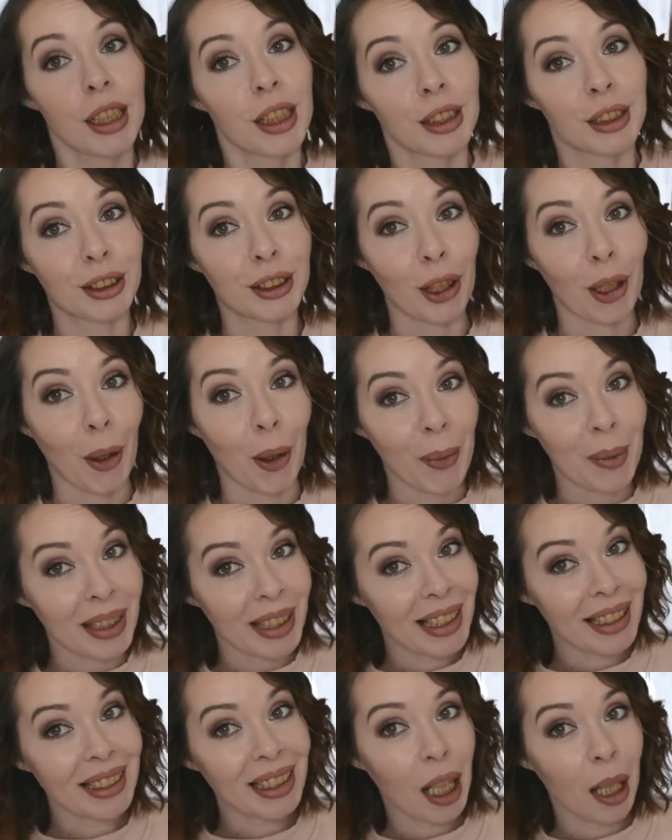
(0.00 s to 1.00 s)
So
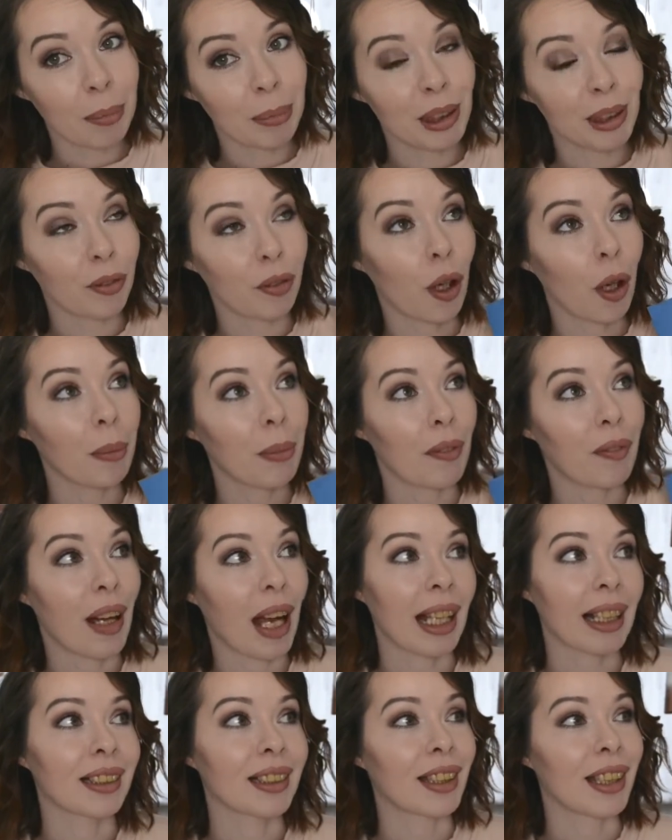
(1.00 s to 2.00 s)
this comes from the
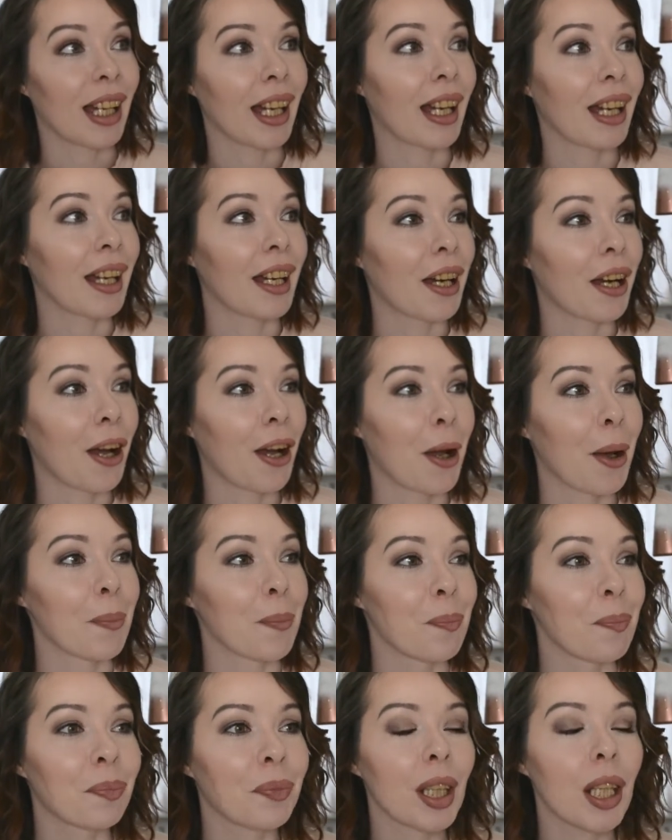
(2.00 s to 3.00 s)
fact that
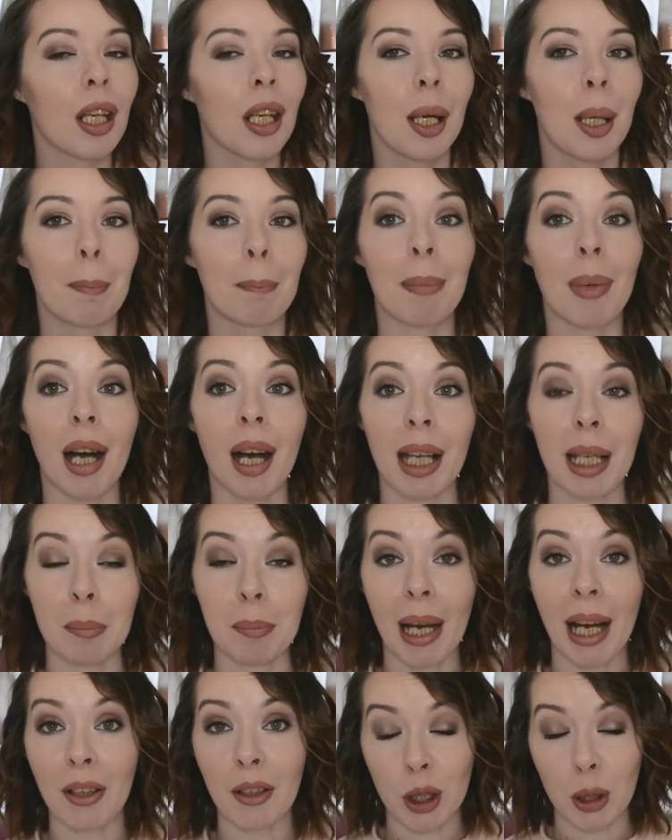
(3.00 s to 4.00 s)
um, my
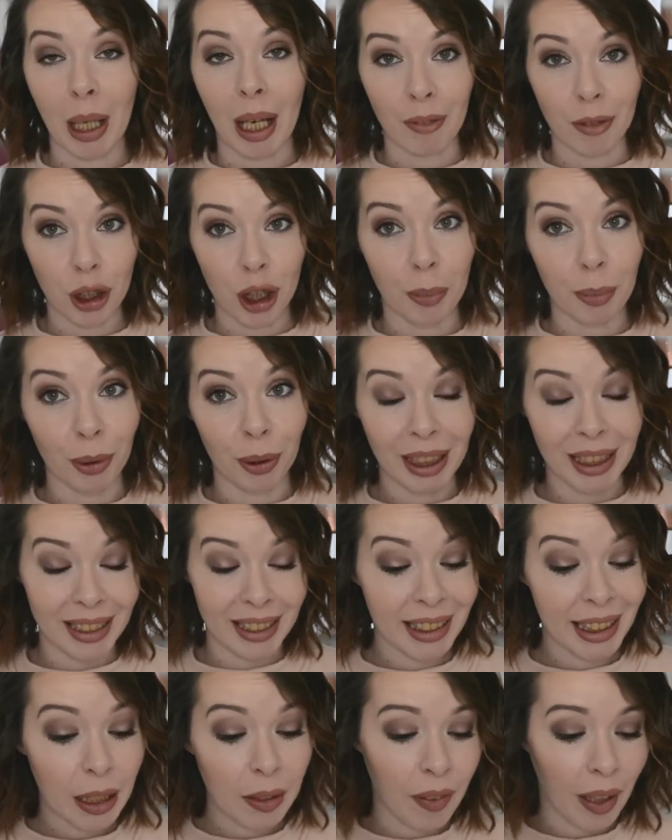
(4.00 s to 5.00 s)
parents were having trouble
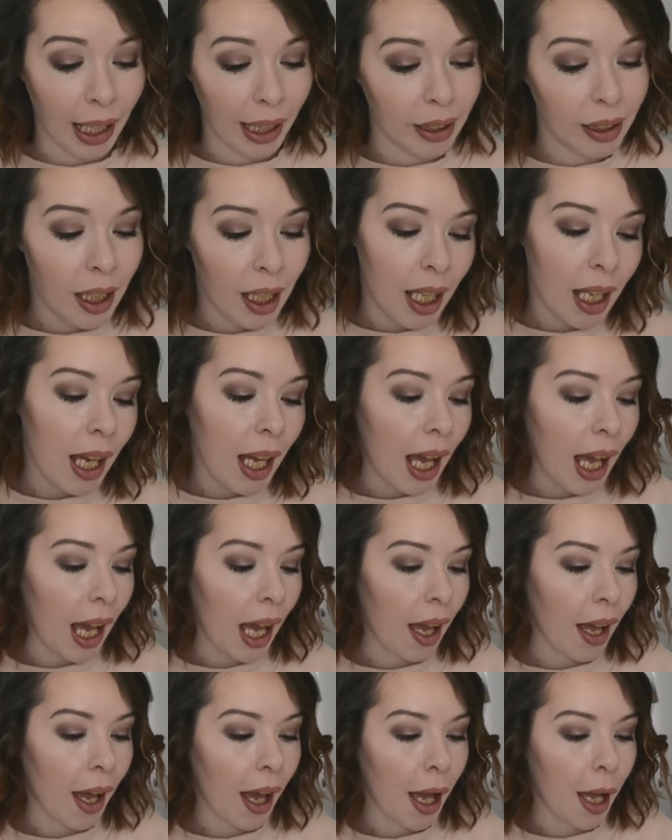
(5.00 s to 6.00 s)
conceiving
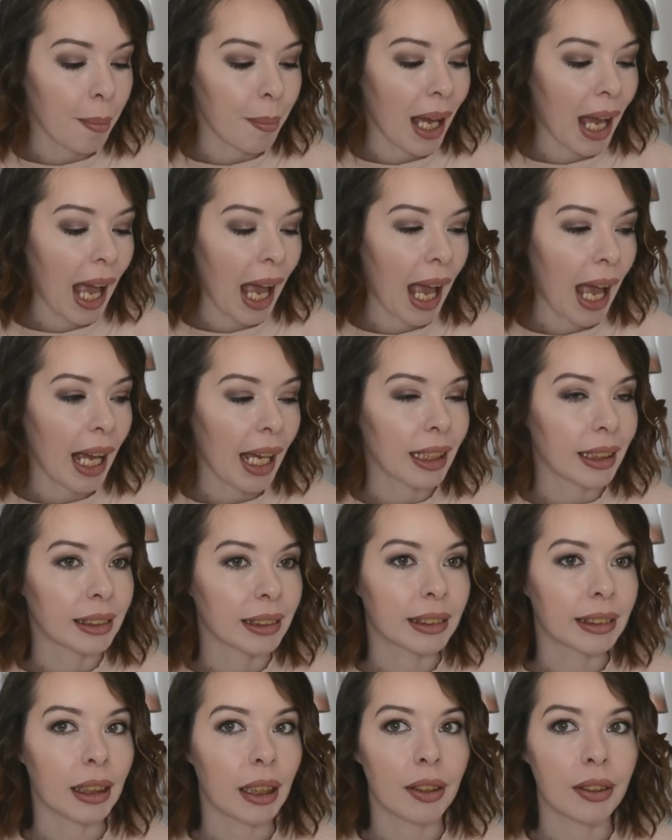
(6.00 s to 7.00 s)
um,
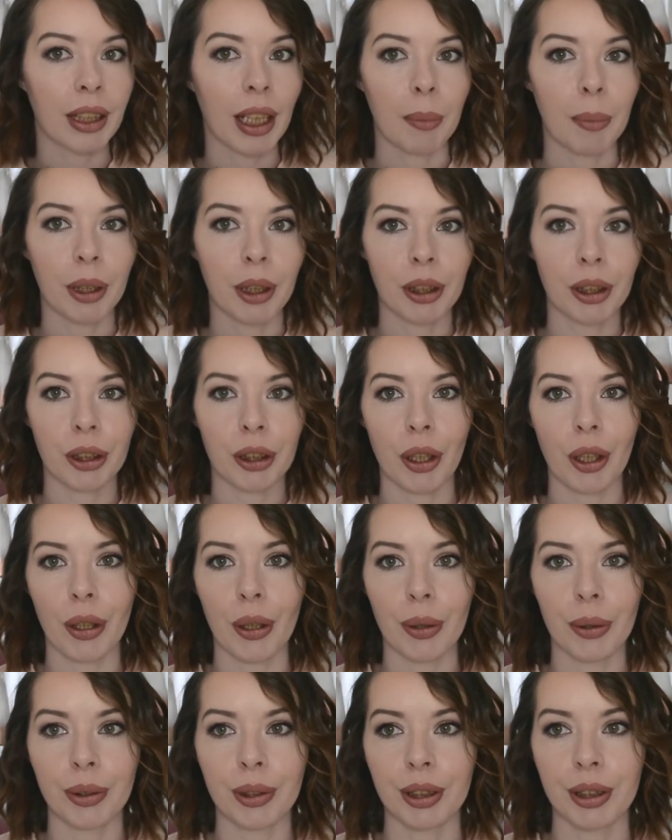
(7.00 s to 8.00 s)
and they were going to
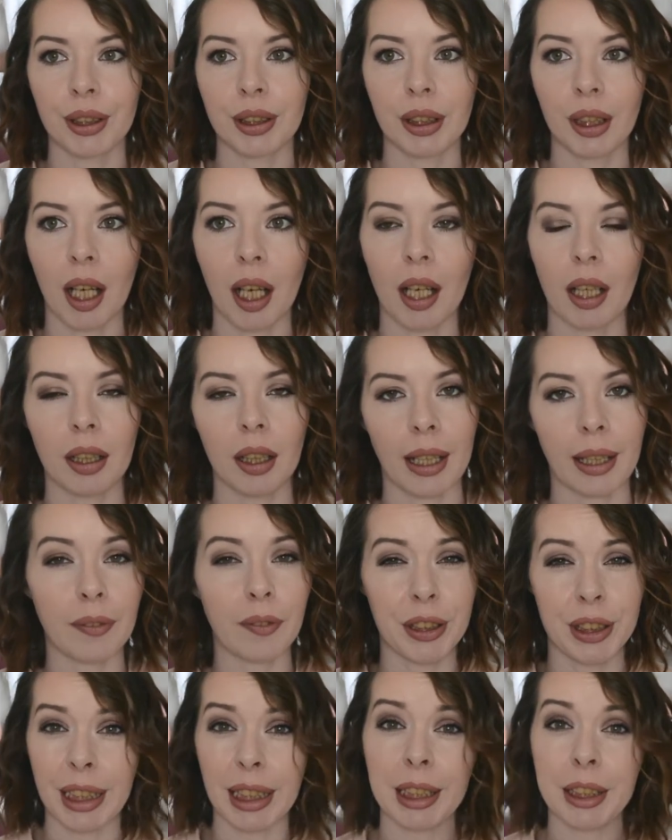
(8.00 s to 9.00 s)
go to start
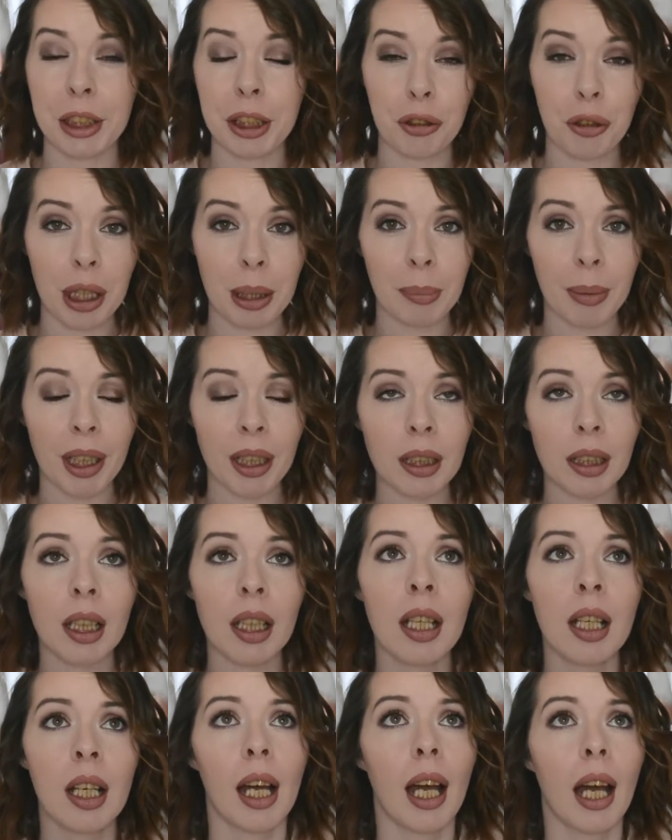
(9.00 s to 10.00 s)
like fertility treatment.
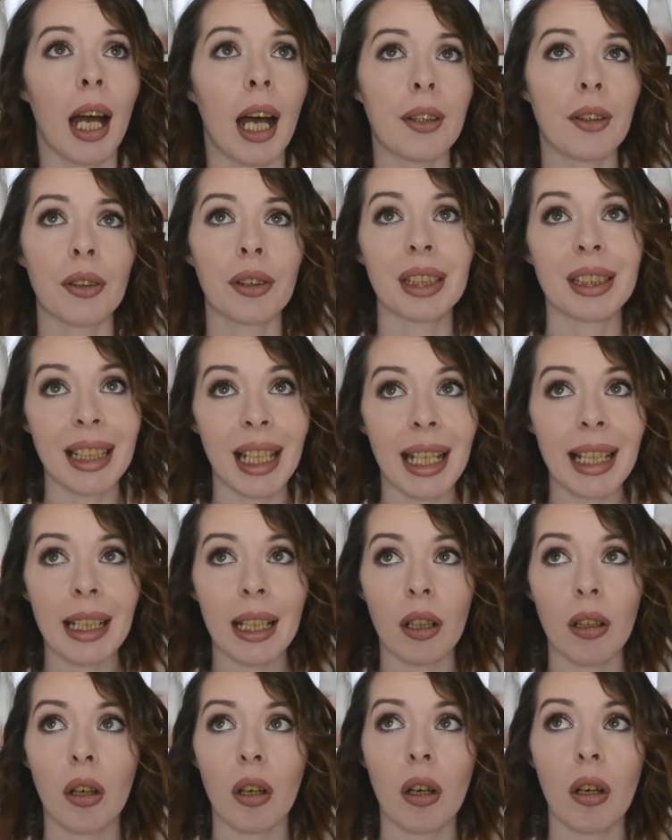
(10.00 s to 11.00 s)
And on the
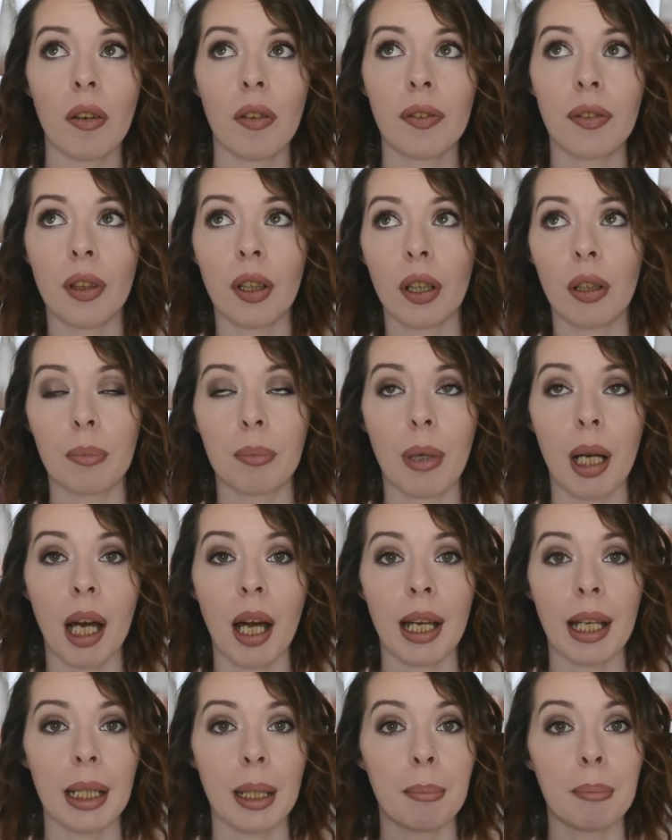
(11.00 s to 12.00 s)
day of
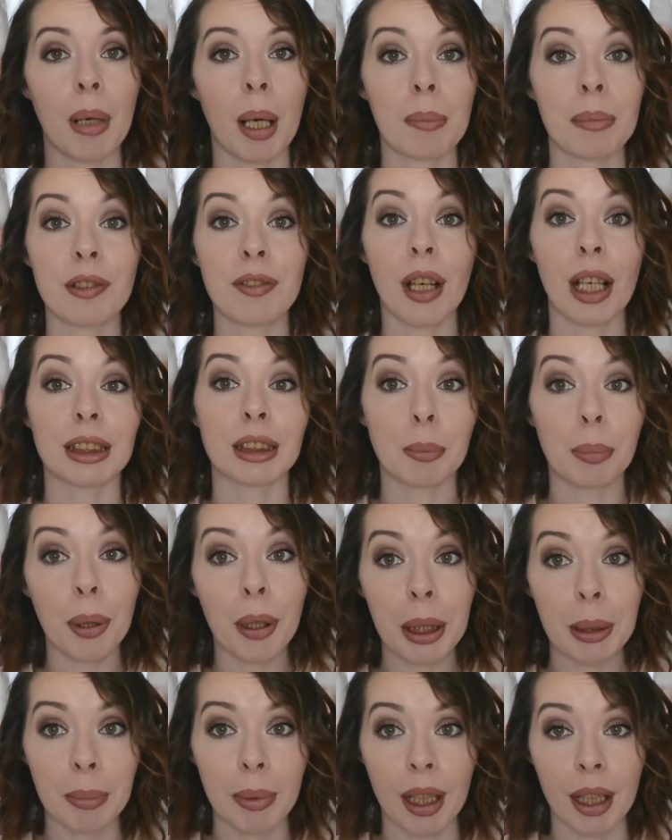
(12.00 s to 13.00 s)
my mum's first
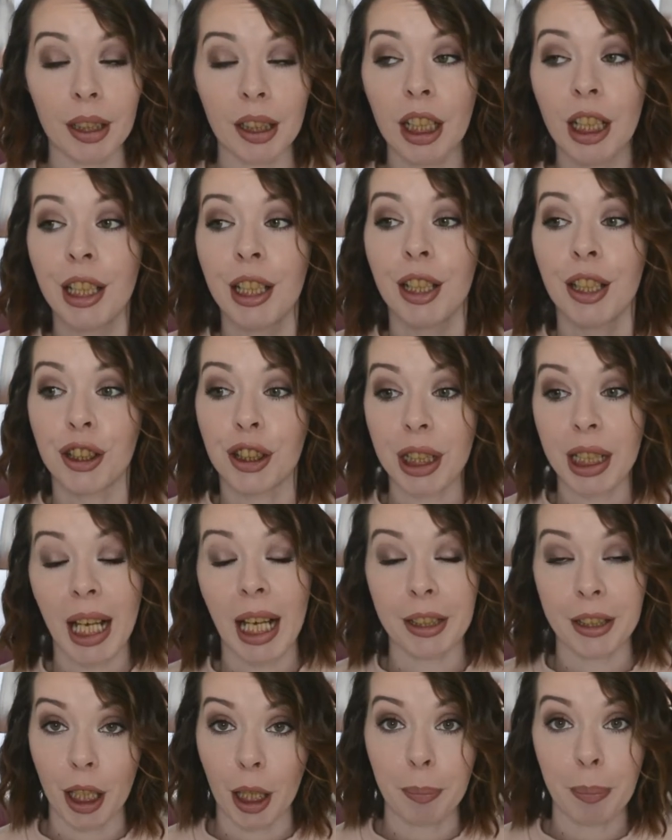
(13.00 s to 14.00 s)
appointment, she
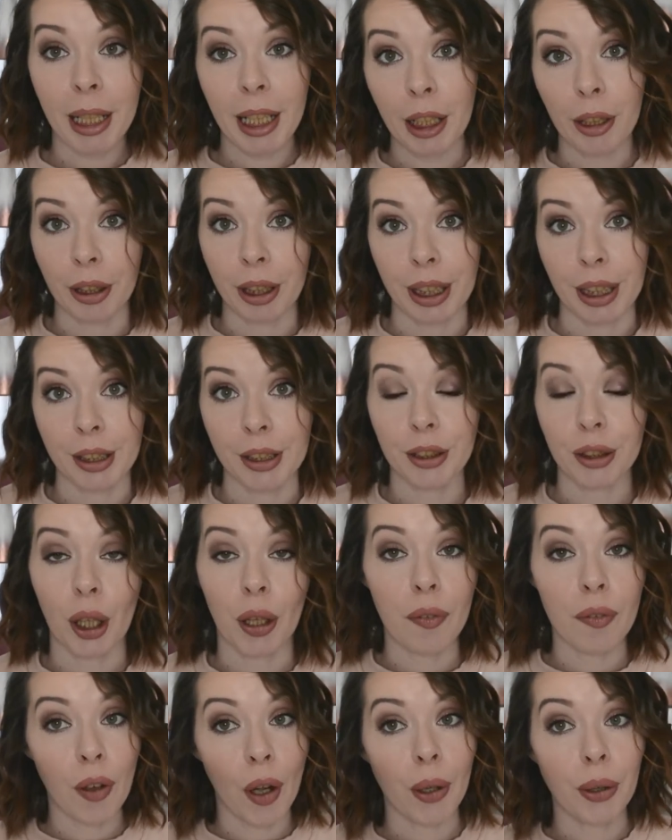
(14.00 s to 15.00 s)
had her period. So
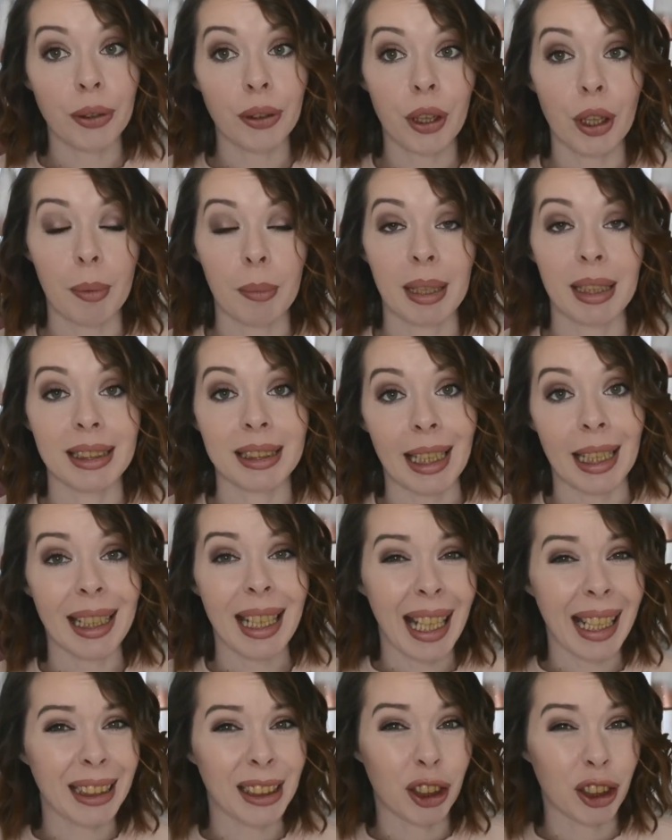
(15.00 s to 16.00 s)
I phoned them and said,
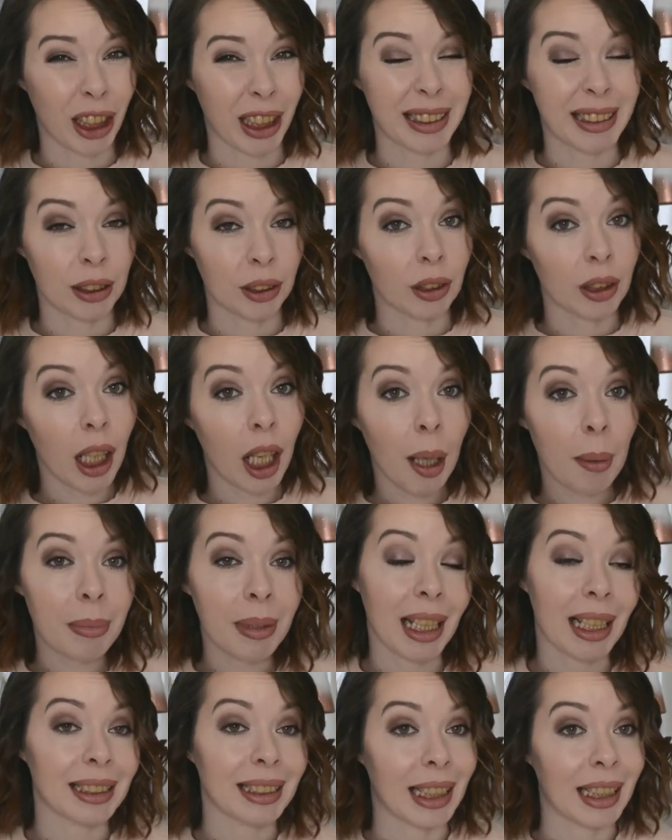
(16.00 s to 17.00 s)
hey, should I still
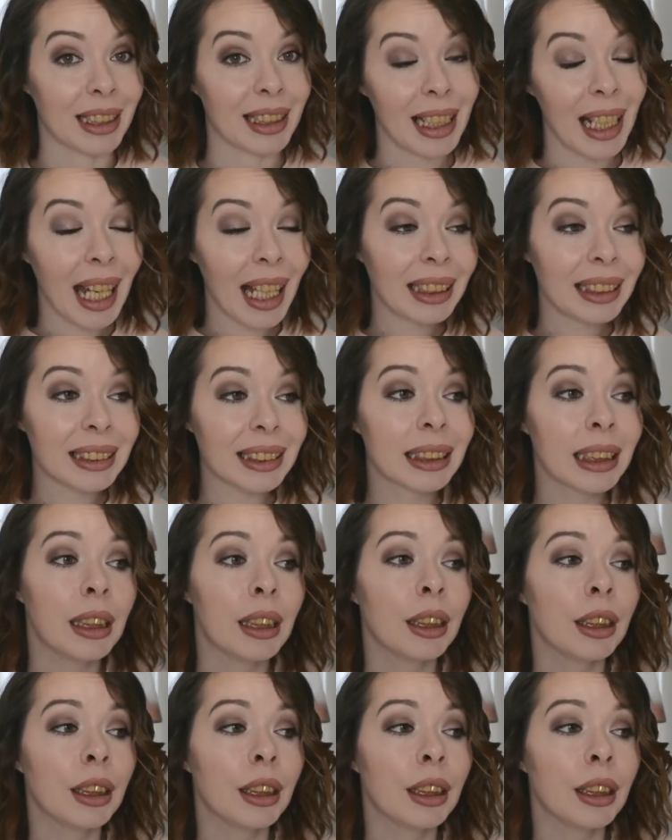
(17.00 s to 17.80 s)
come? They said yes.